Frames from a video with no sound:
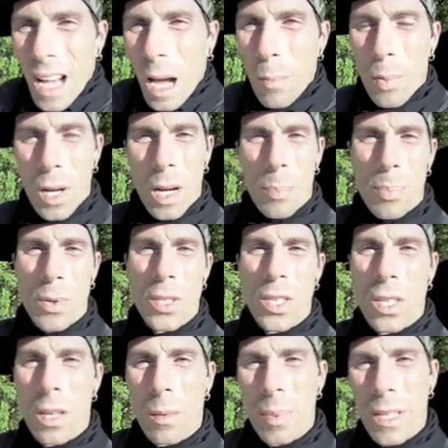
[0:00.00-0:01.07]
I bring up
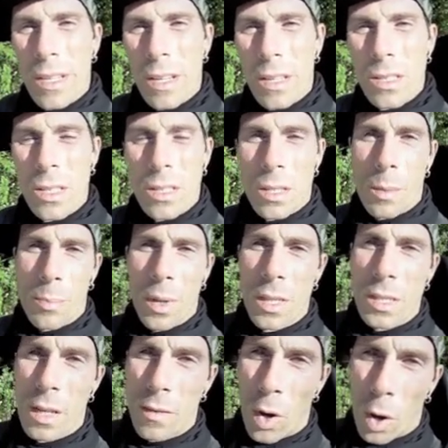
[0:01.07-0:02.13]
Brazil because it's
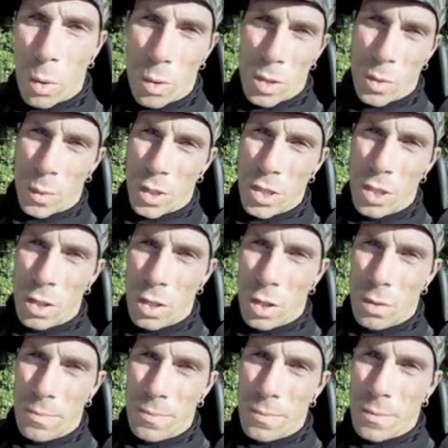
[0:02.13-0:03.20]
someplace I've always wished to
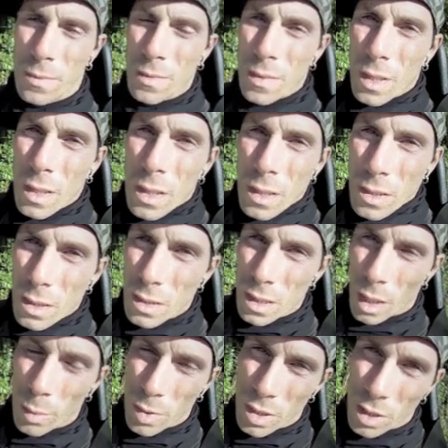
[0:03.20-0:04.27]
go.
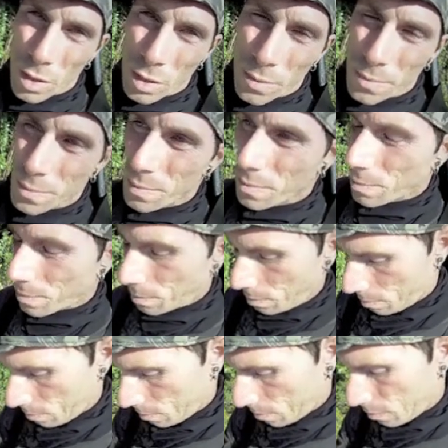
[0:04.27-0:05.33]
Since I was little,
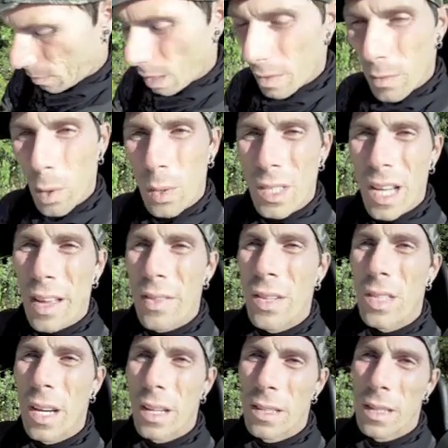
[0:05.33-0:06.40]
I've always had
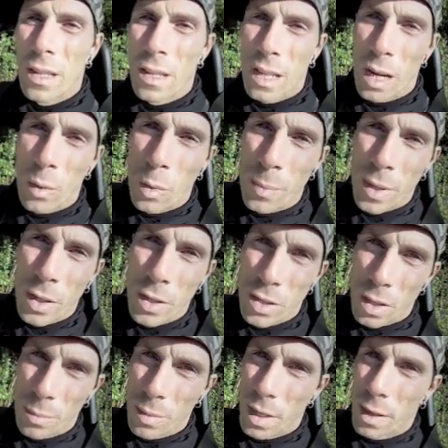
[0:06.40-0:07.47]
this idea that I would be there
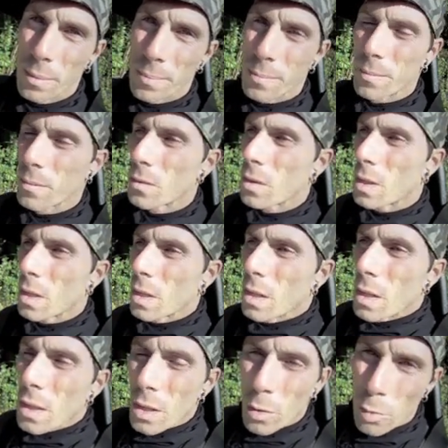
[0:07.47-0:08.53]
someday.
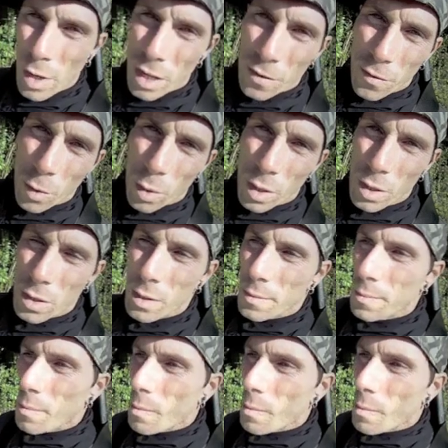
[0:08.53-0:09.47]
The rainforest.